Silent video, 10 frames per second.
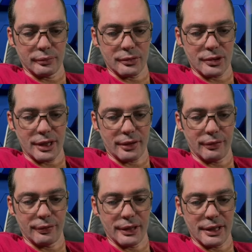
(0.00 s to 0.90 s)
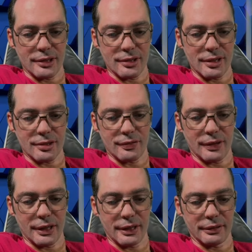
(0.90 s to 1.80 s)
Sacrifice, that's
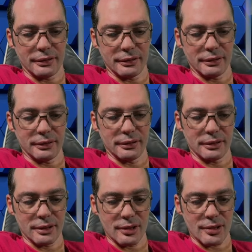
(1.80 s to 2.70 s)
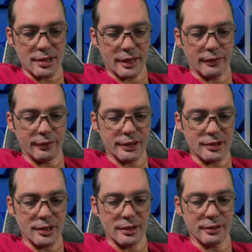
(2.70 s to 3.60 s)
fine.
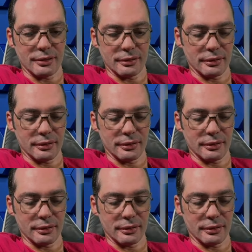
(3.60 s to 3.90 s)
Sacrifice him.